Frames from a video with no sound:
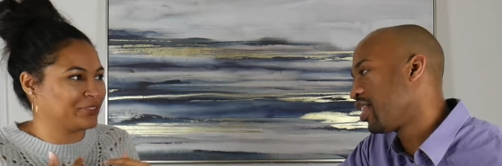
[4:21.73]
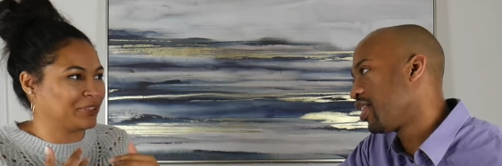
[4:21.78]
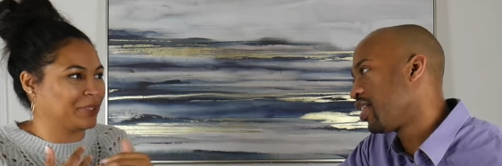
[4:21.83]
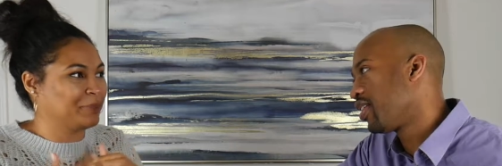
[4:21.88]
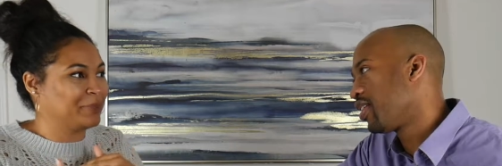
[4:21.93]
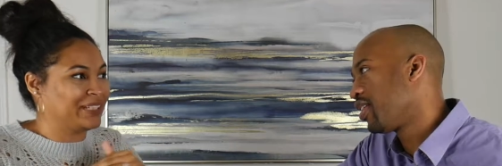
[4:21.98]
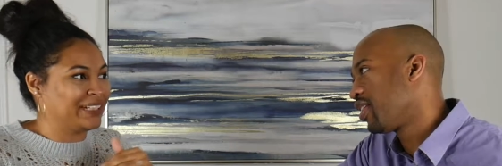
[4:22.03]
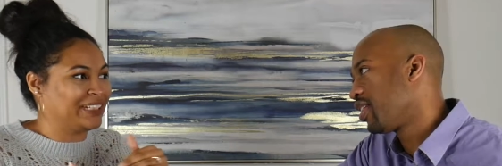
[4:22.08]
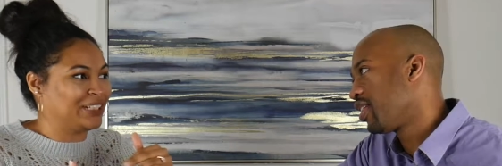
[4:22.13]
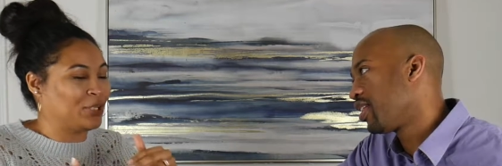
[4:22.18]
Speaker 1: I've
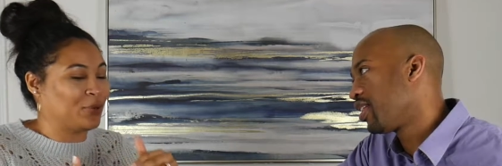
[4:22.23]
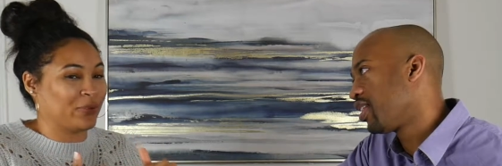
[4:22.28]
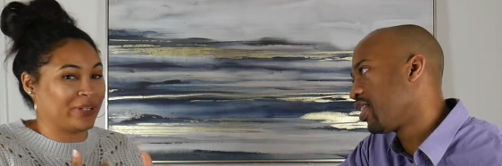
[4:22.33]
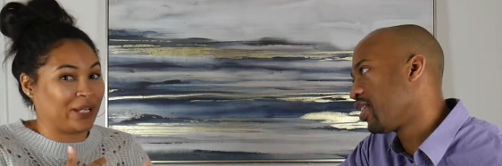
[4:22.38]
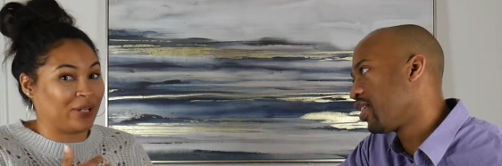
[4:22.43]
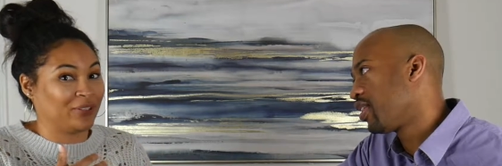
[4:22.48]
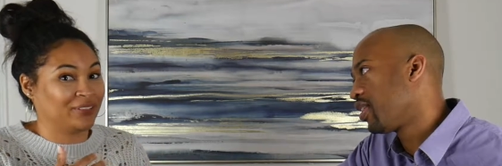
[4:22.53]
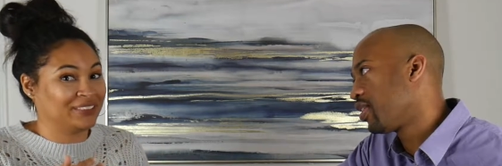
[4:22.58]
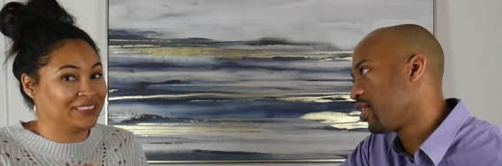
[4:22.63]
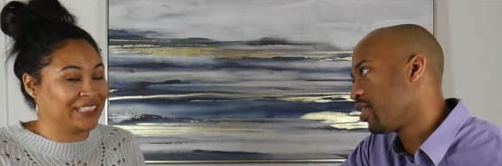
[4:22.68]
been going
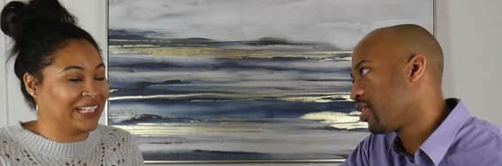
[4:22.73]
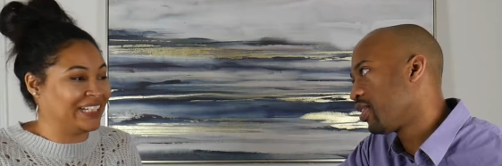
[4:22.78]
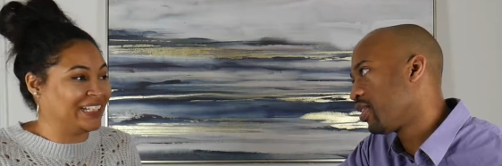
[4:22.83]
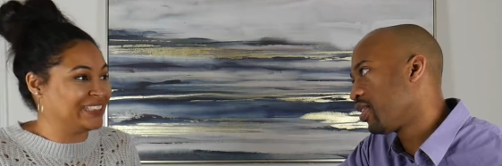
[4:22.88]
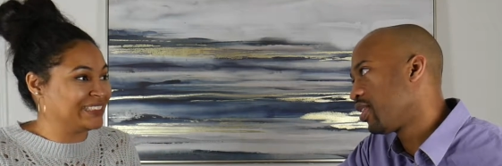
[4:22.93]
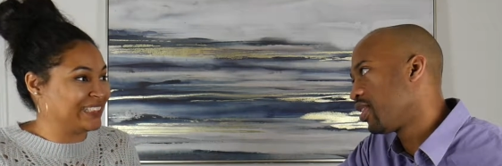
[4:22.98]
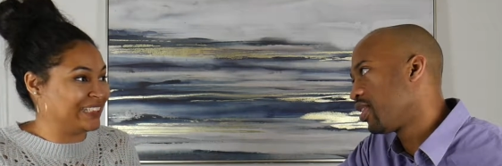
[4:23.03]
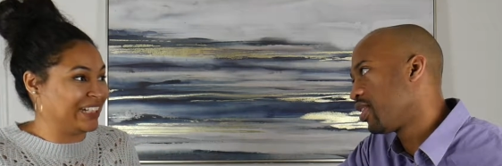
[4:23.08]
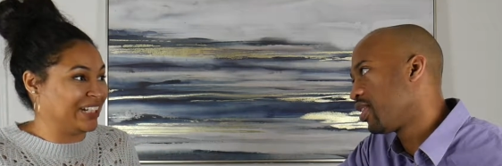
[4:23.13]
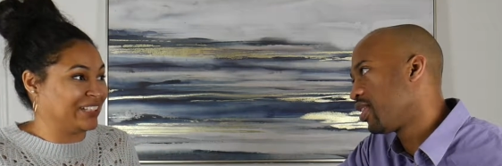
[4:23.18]
out on
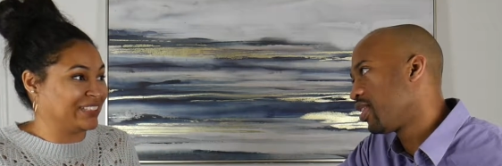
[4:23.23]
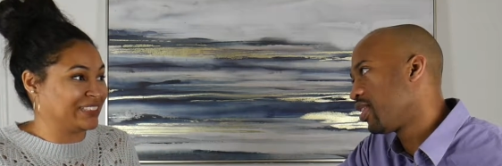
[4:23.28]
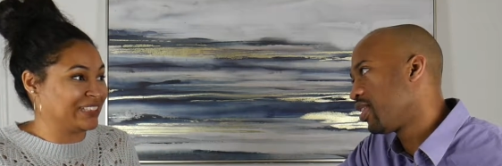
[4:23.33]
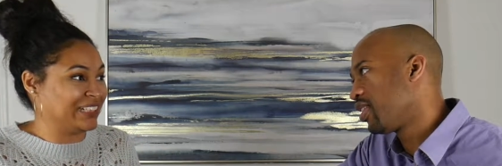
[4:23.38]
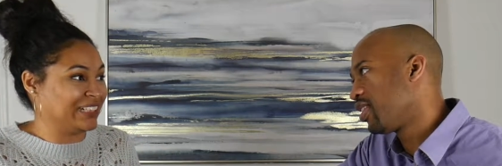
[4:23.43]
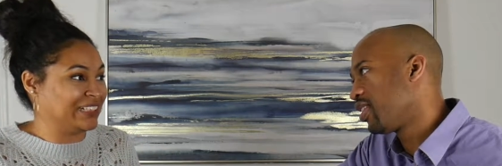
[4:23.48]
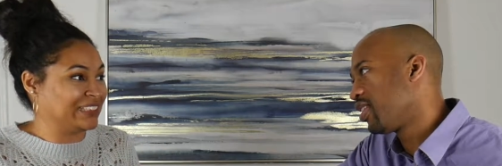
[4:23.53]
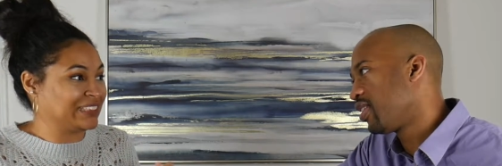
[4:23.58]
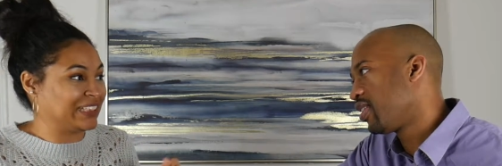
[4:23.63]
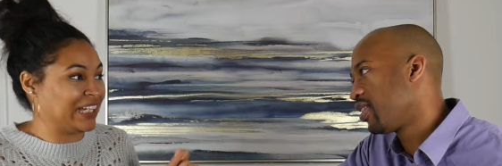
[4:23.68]
dates, and all of a
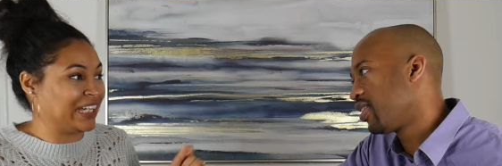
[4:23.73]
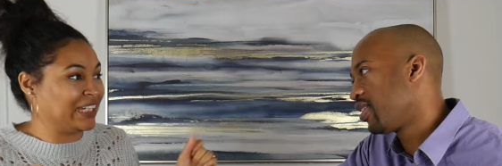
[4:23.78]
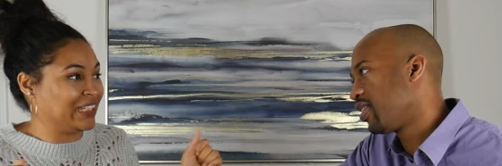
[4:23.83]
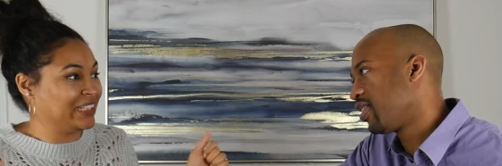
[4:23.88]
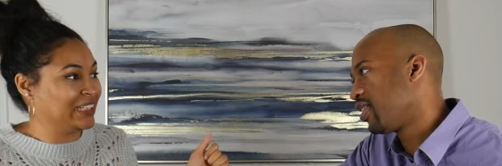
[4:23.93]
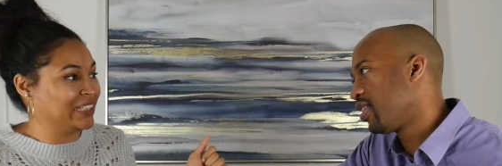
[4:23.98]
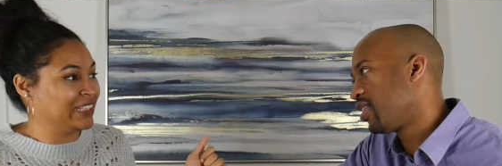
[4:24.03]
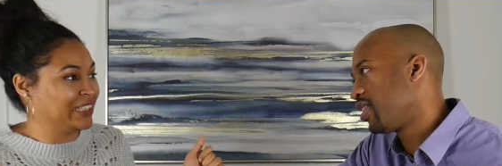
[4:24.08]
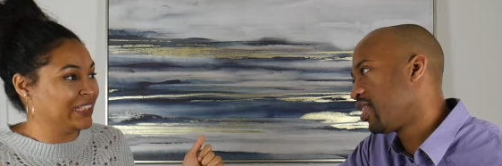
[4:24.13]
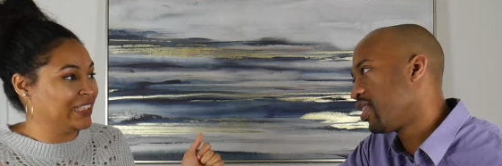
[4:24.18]
sudden it's like
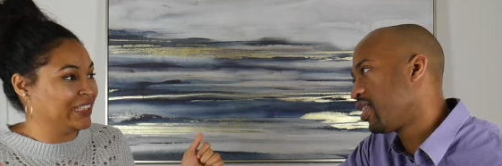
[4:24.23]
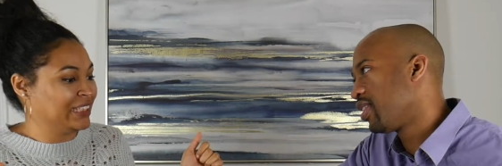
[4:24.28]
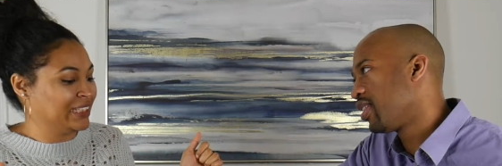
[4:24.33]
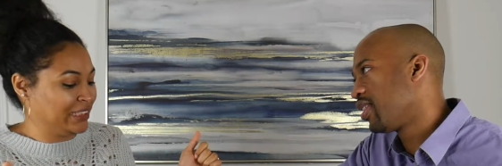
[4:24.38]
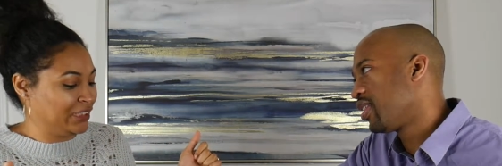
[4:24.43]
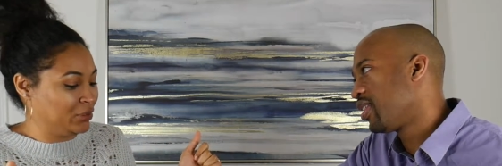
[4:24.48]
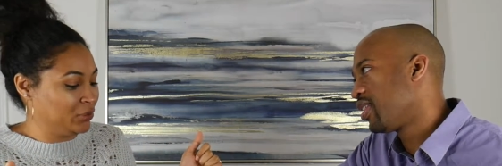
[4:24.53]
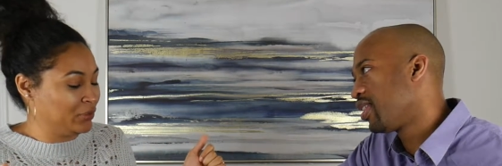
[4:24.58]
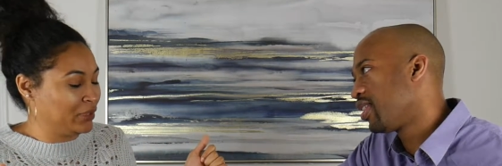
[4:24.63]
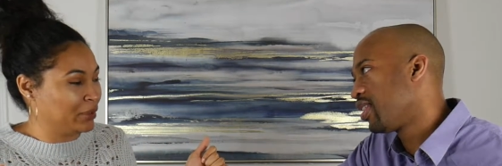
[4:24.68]

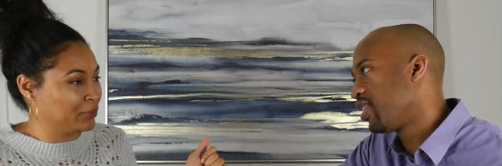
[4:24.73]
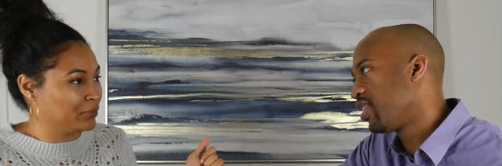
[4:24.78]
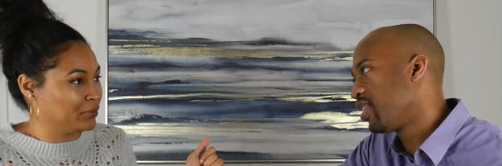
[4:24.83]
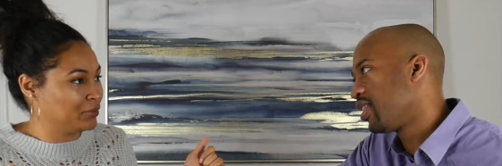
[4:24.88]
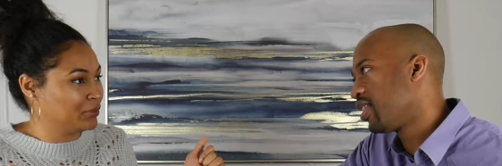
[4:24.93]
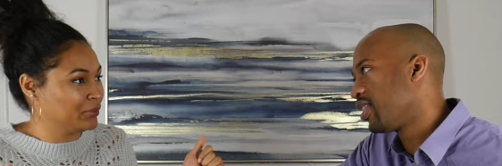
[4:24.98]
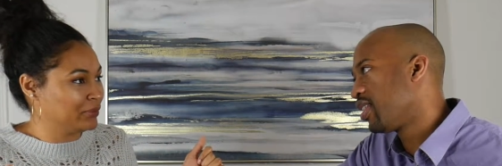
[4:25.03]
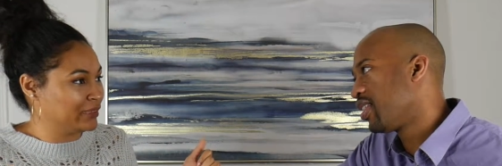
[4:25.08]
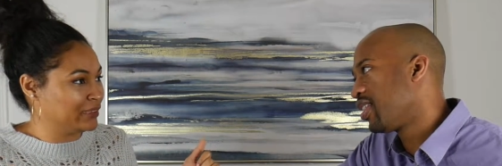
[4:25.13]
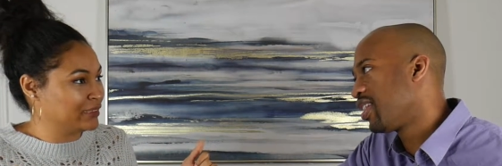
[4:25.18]
new number.
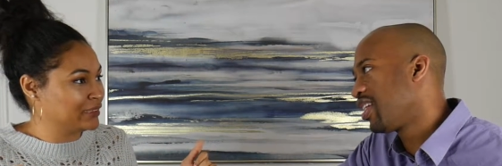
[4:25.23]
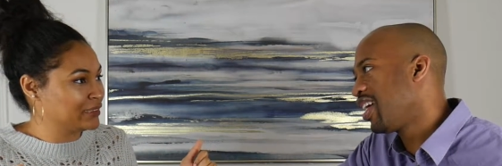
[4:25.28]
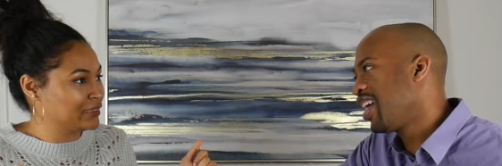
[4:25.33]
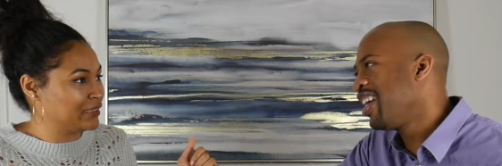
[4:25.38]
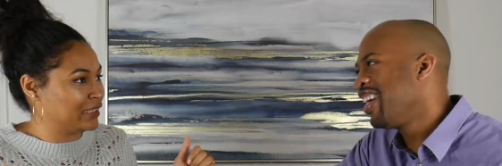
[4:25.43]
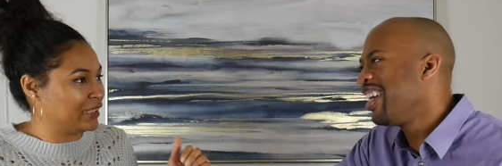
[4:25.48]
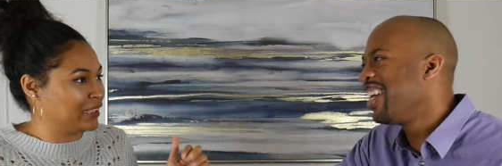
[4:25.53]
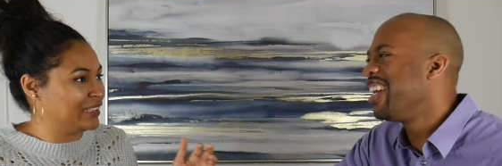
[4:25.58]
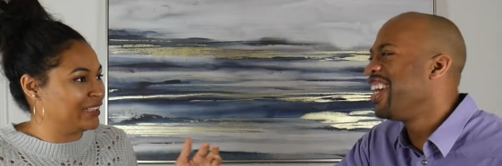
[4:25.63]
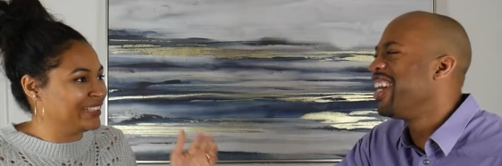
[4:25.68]
Who this?
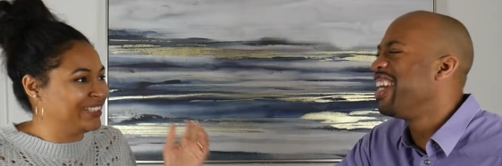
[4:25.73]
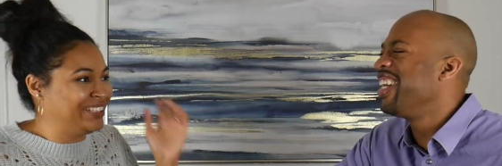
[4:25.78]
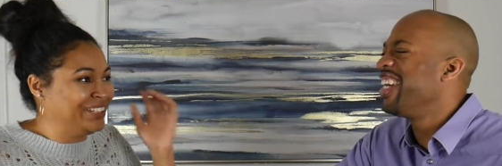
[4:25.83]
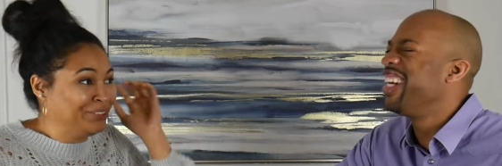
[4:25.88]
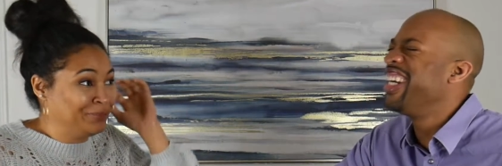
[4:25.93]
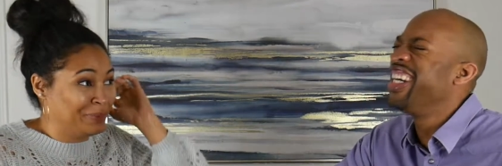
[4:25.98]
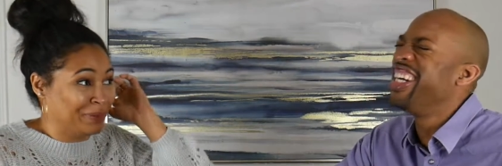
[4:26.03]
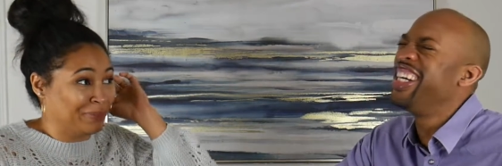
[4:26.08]
you